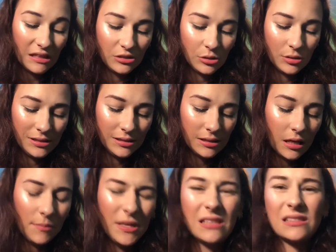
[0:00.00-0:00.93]
So this is going
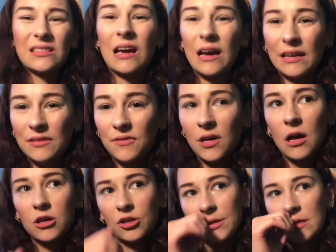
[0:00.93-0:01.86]
to be kind of a
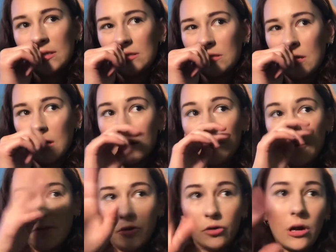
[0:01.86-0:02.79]
cut crease. It's not going to be
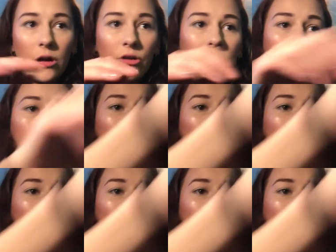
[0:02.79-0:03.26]
a full cut crease